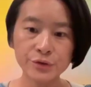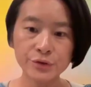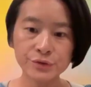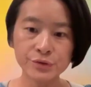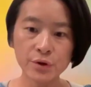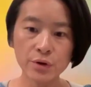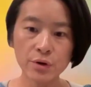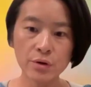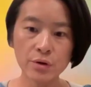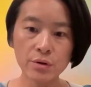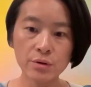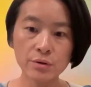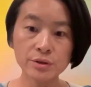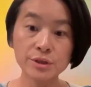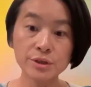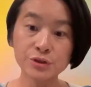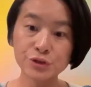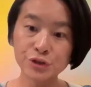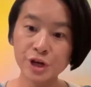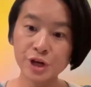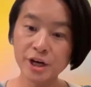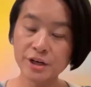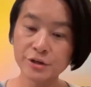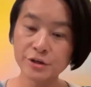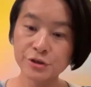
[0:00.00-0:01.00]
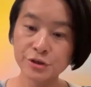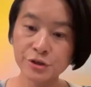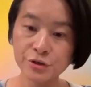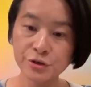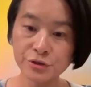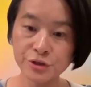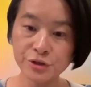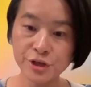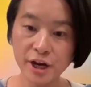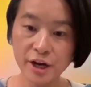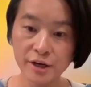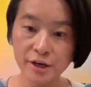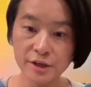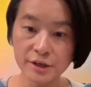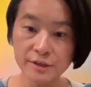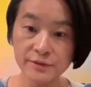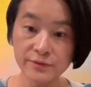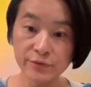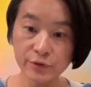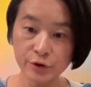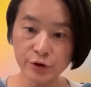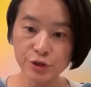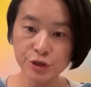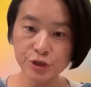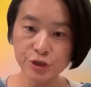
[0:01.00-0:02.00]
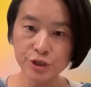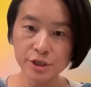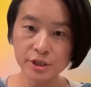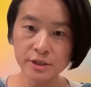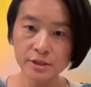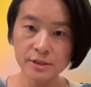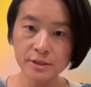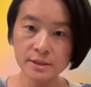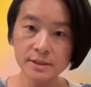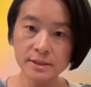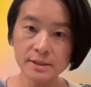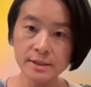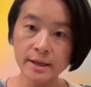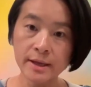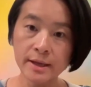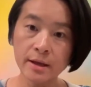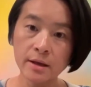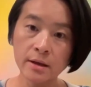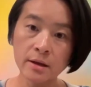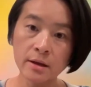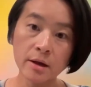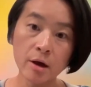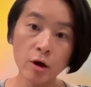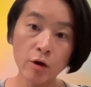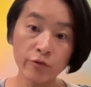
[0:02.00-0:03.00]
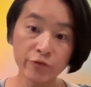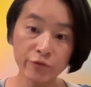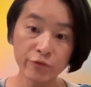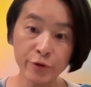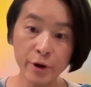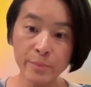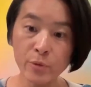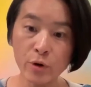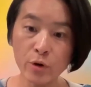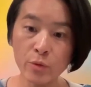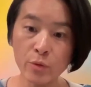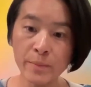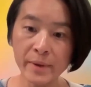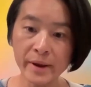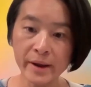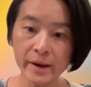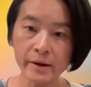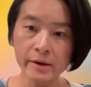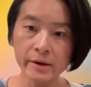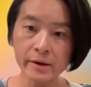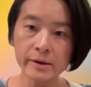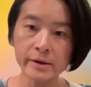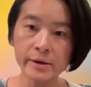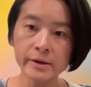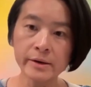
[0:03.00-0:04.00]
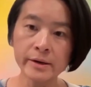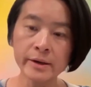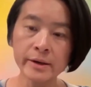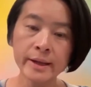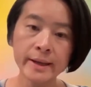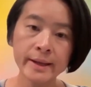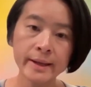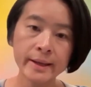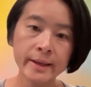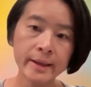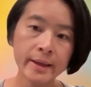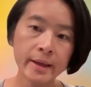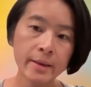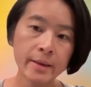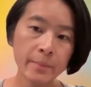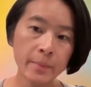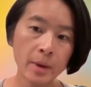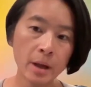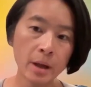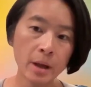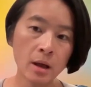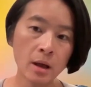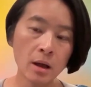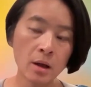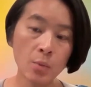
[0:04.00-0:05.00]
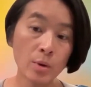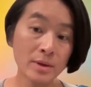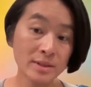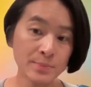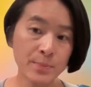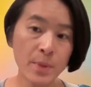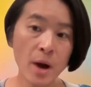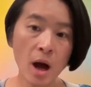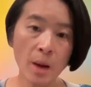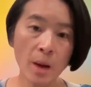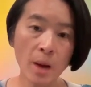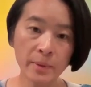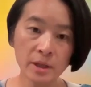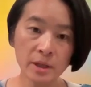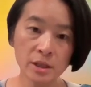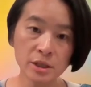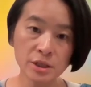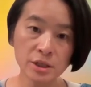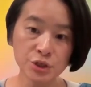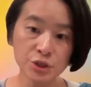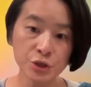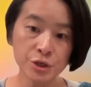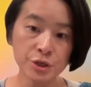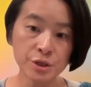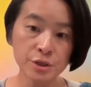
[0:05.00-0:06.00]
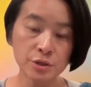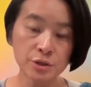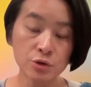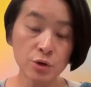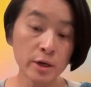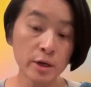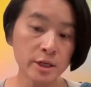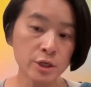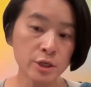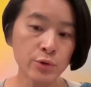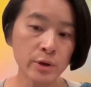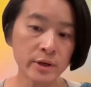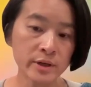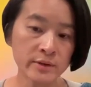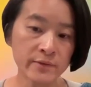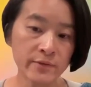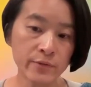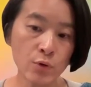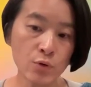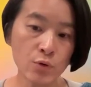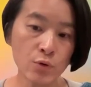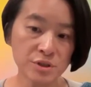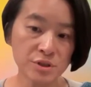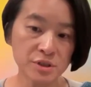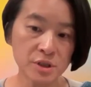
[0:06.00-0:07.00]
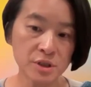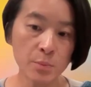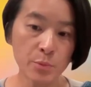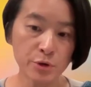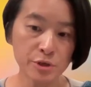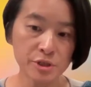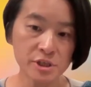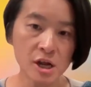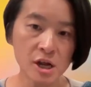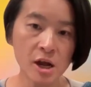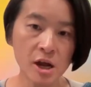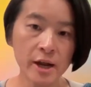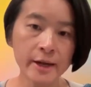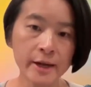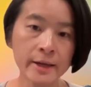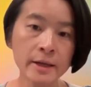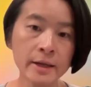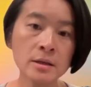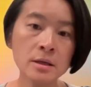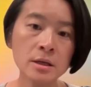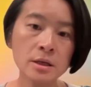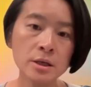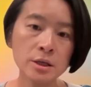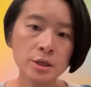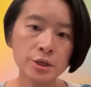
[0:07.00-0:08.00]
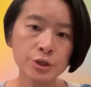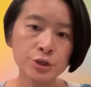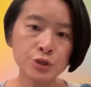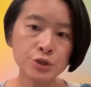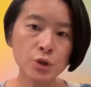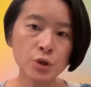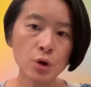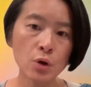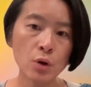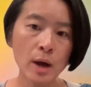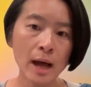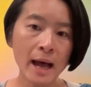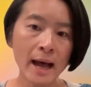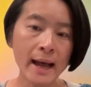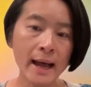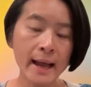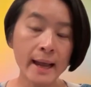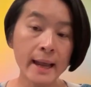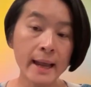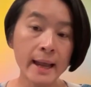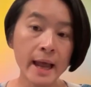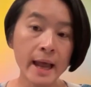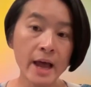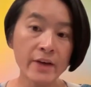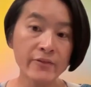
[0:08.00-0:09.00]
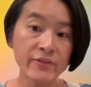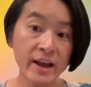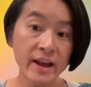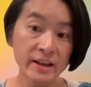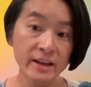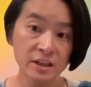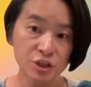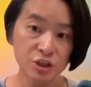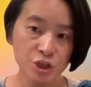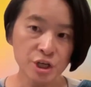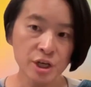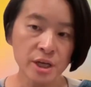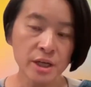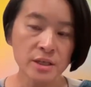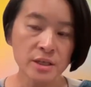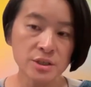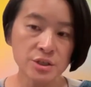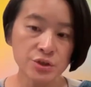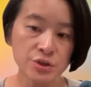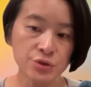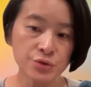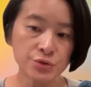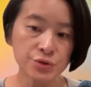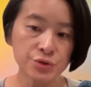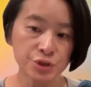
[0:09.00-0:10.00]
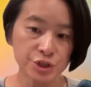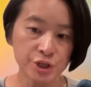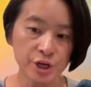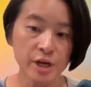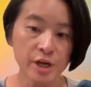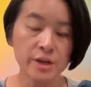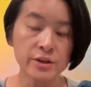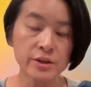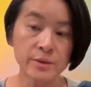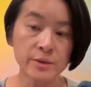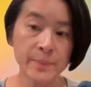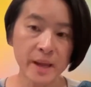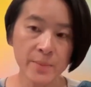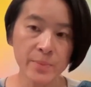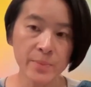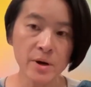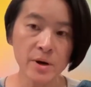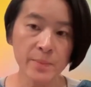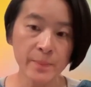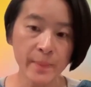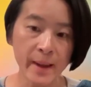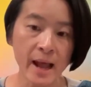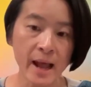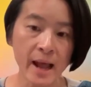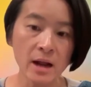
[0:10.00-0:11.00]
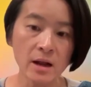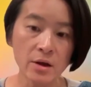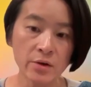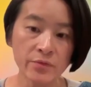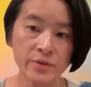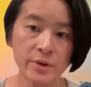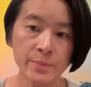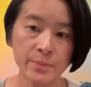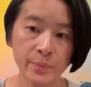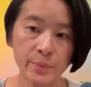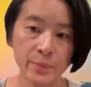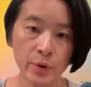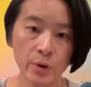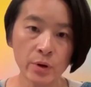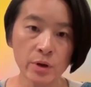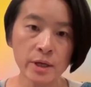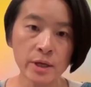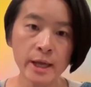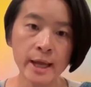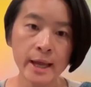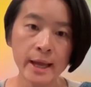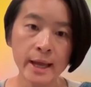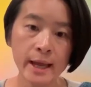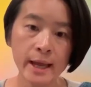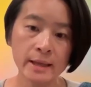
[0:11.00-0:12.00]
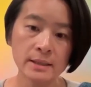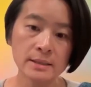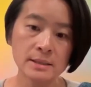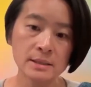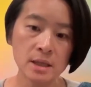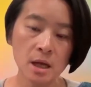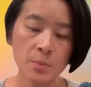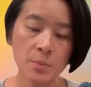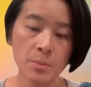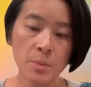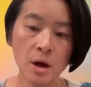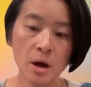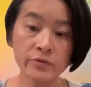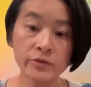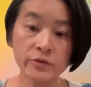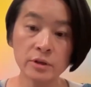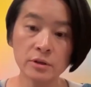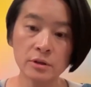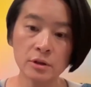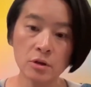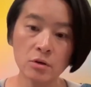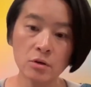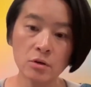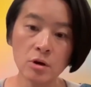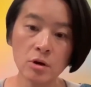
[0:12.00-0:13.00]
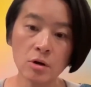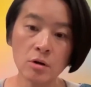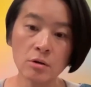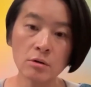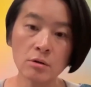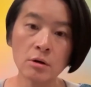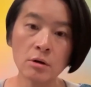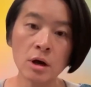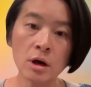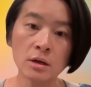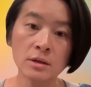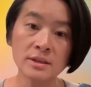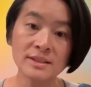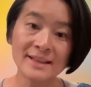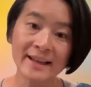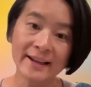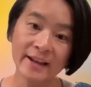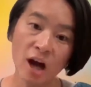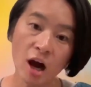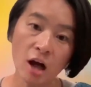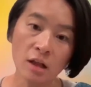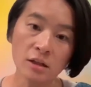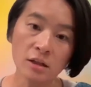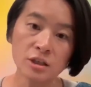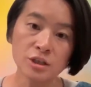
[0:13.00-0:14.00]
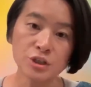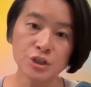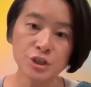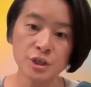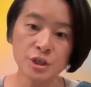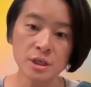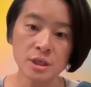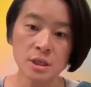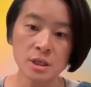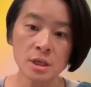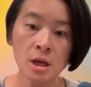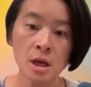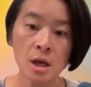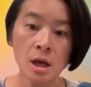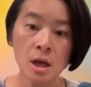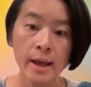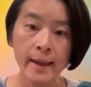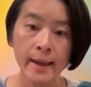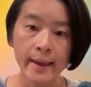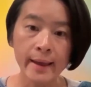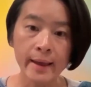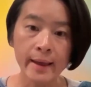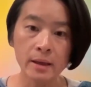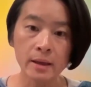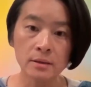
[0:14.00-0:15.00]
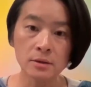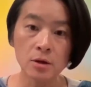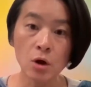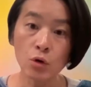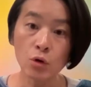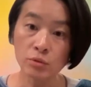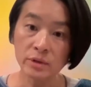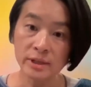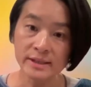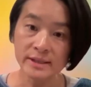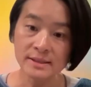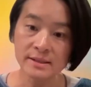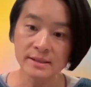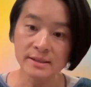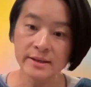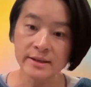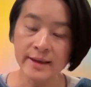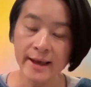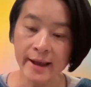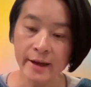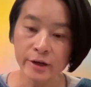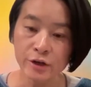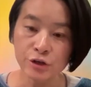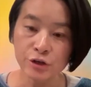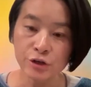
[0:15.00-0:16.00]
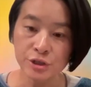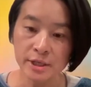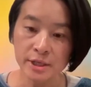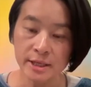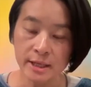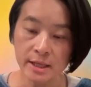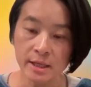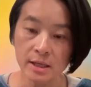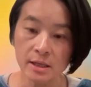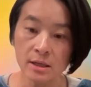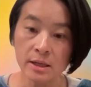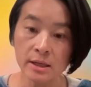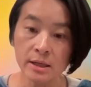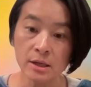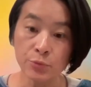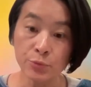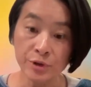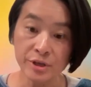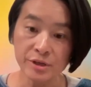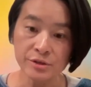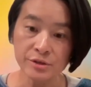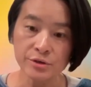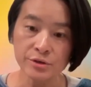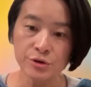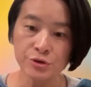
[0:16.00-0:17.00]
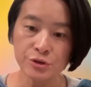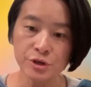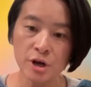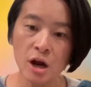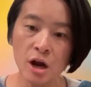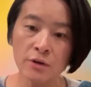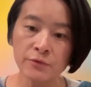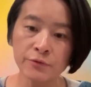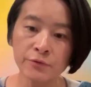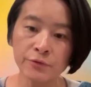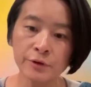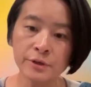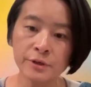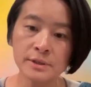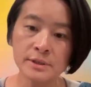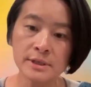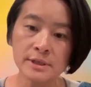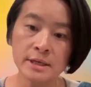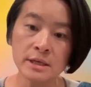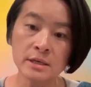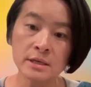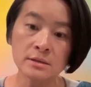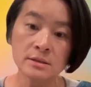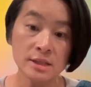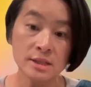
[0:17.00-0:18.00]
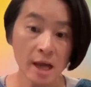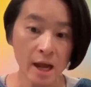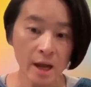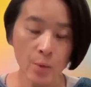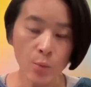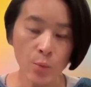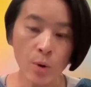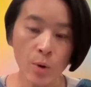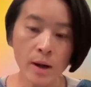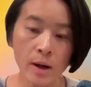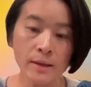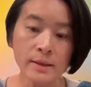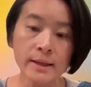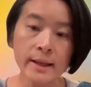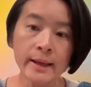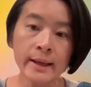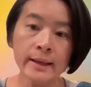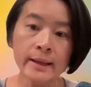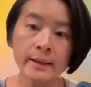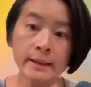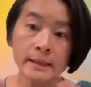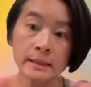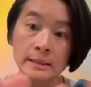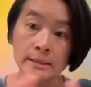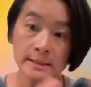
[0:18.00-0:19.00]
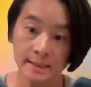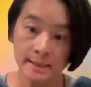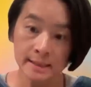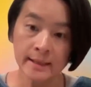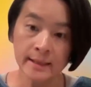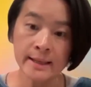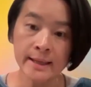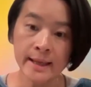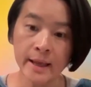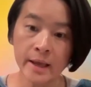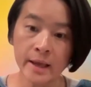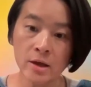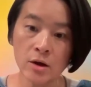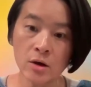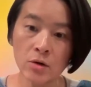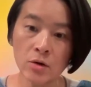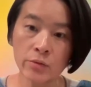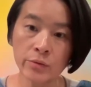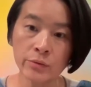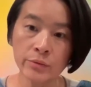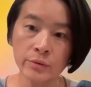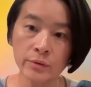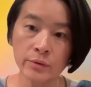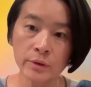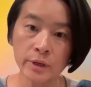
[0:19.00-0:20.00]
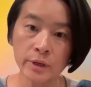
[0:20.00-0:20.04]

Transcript: So the traditional Chinese versions of Rainbow Maker was published in 2024 summertime. So I have had a chance to share the paperback of the book at some of the local psychology and holistic energy healing research conference in Taiwan and in San Diego